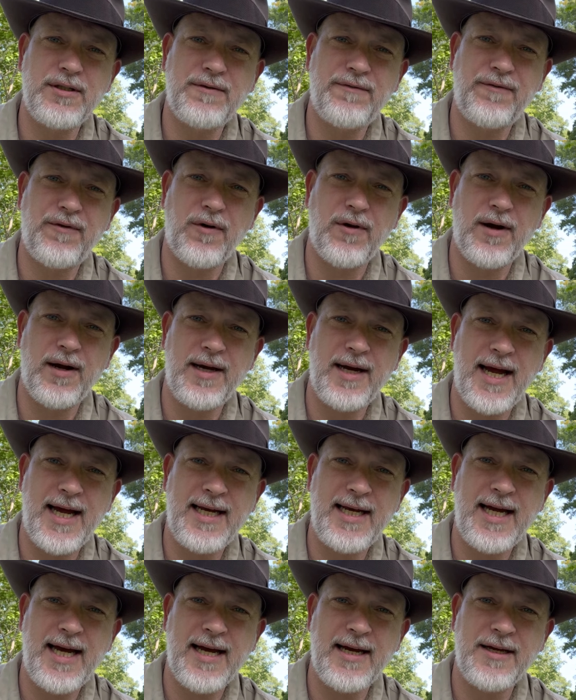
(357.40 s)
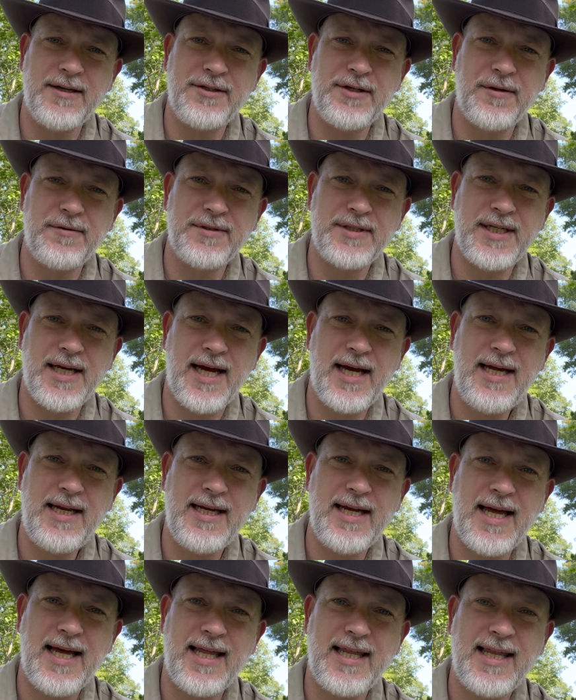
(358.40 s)
for an Indiana Jones hat.
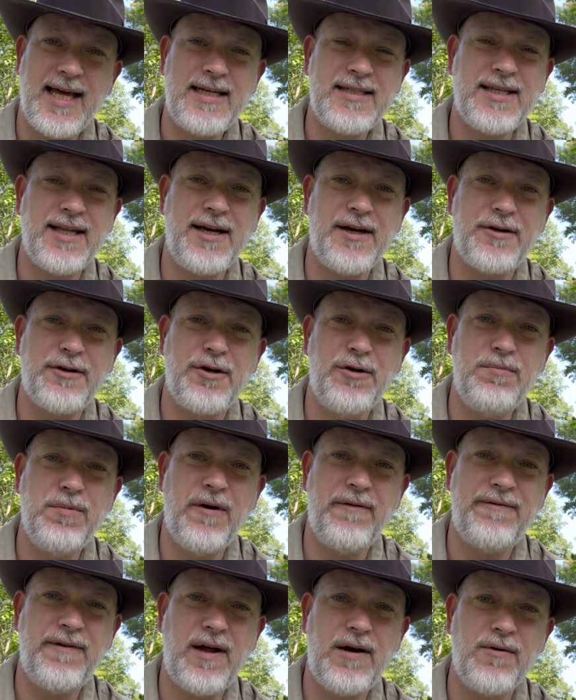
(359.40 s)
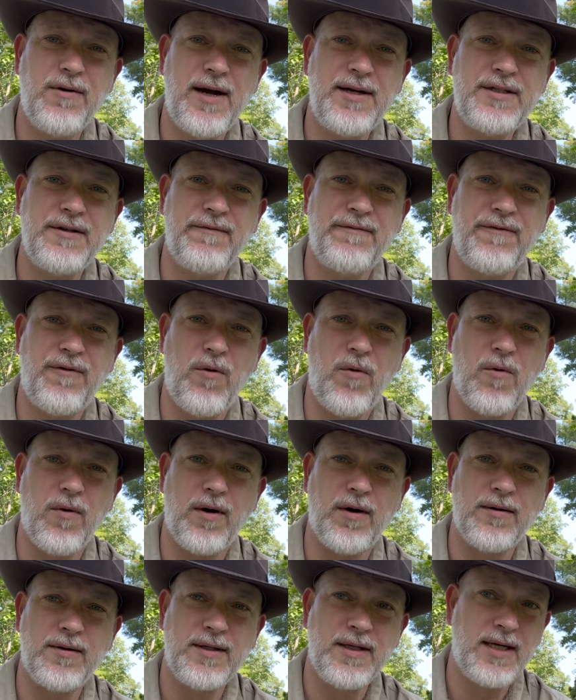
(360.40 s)
That's the Akubra Federation
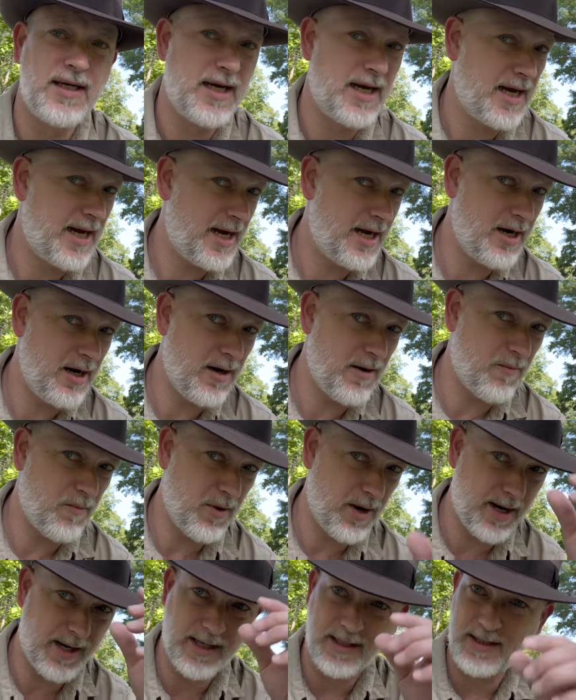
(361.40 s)
4. Here I'm wearing a